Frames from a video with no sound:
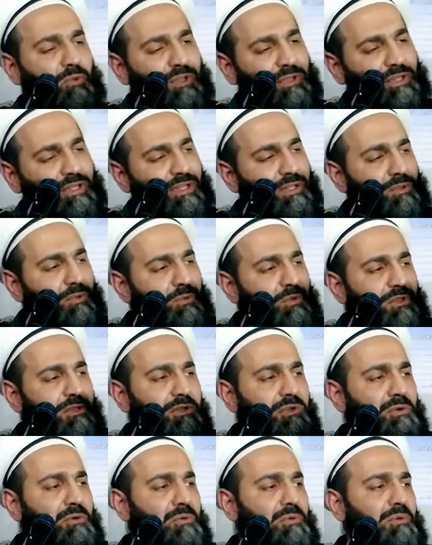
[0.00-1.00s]
what little we
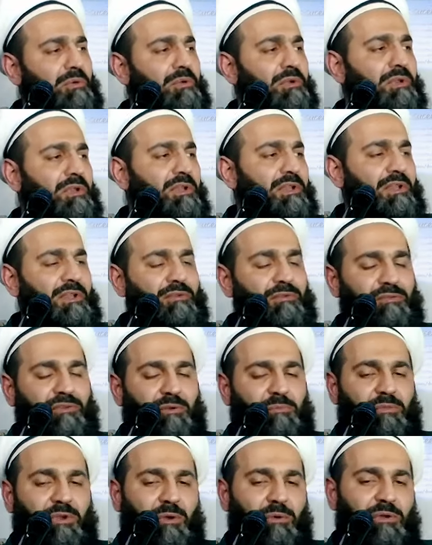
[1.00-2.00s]
know,
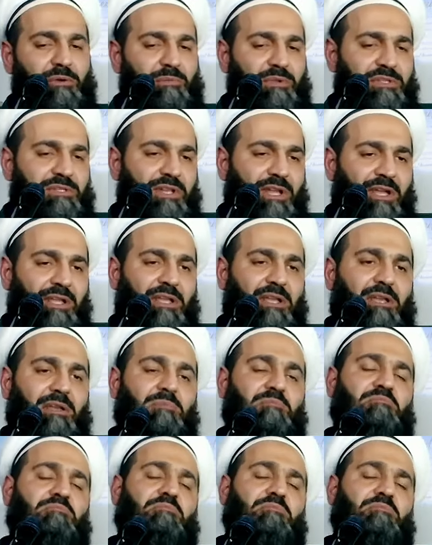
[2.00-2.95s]
from our mashayikh,